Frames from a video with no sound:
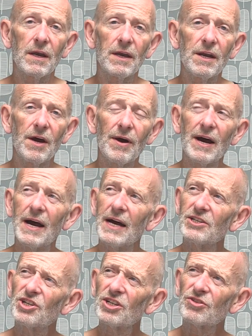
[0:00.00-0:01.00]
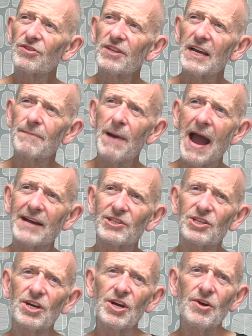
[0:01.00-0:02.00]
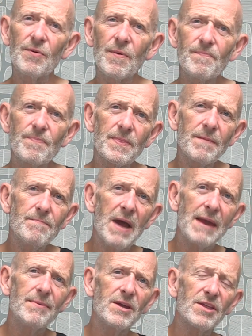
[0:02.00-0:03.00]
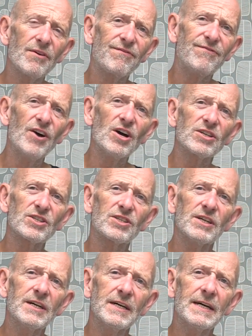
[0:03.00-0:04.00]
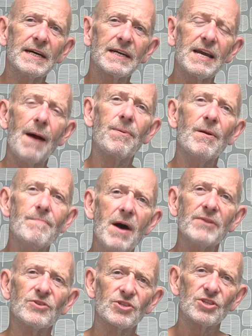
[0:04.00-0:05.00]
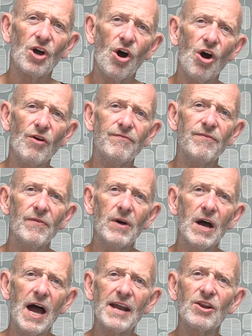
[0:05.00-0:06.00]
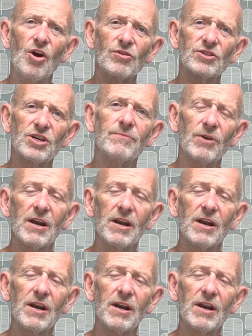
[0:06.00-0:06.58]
You know, and just think back to maybe the first couple of months of a long-term